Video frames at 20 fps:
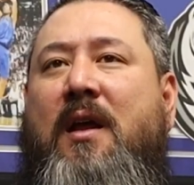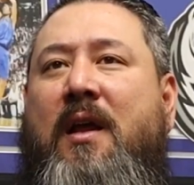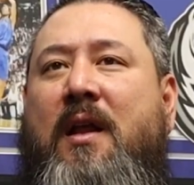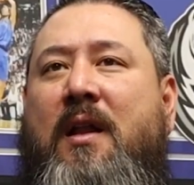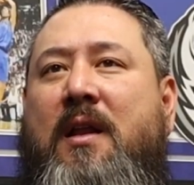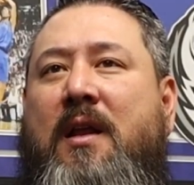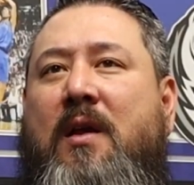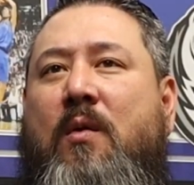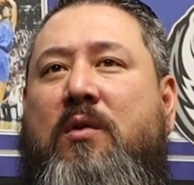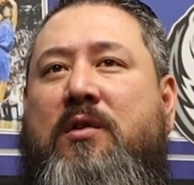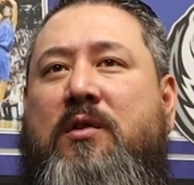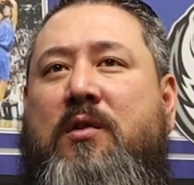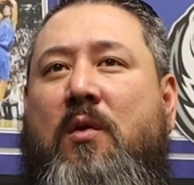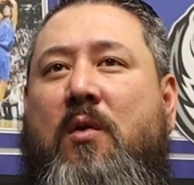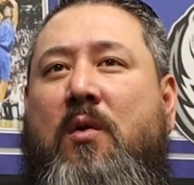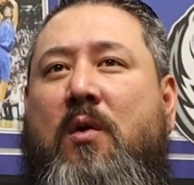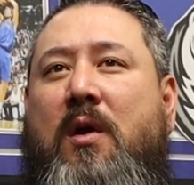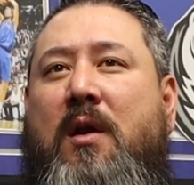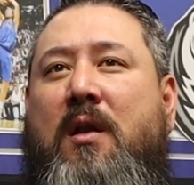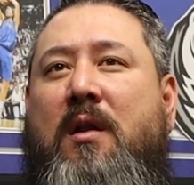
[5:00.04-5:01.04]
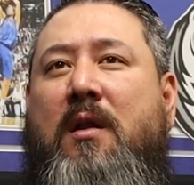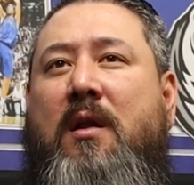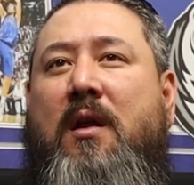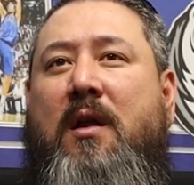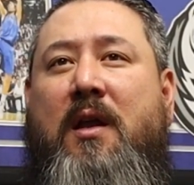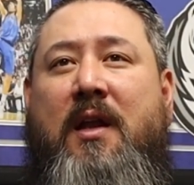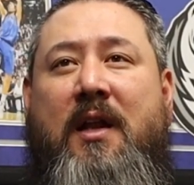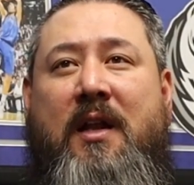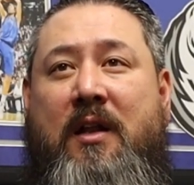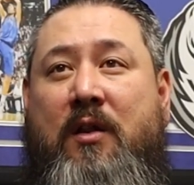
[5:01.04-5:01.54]
and he was throwing.
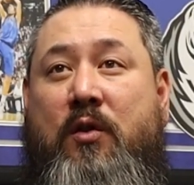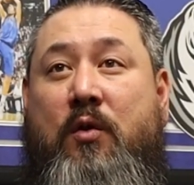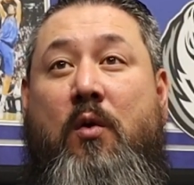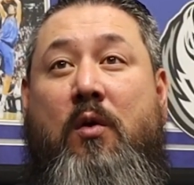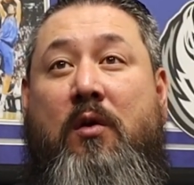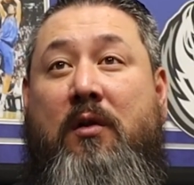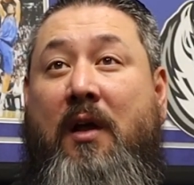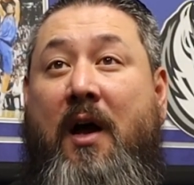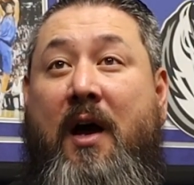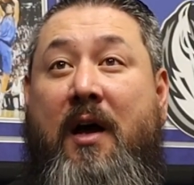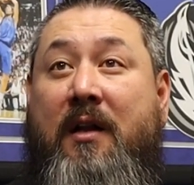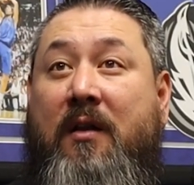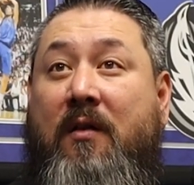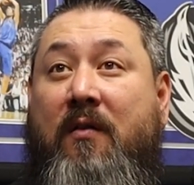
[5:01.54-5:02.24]
He didn't throw a lot